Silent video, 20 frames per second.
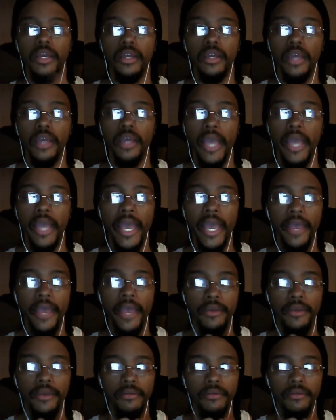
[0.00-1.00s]

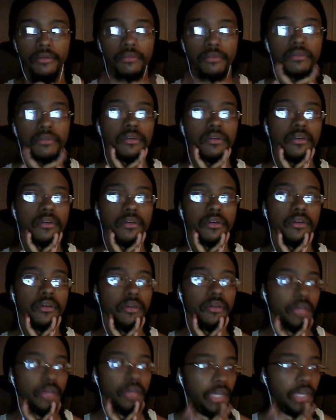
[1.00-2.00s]
And
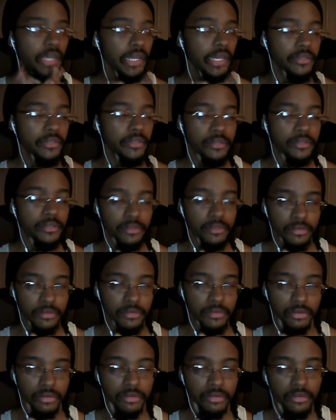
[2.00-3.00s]
it's
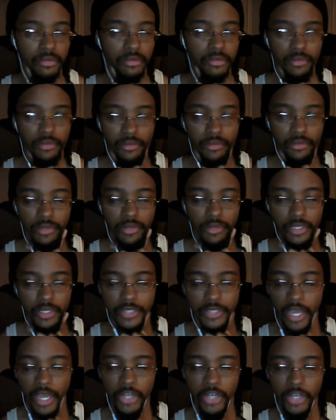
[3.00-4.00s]
kind
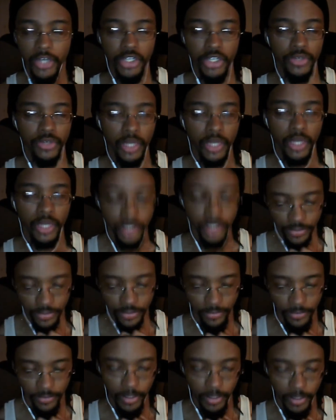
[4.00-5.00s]
of strange for
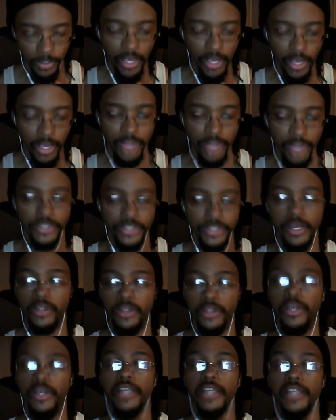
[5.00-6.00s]
me to actually talk to you
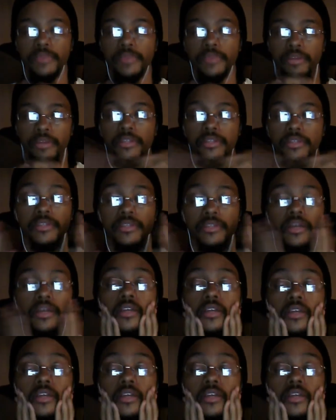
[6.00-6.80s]
guys about this, because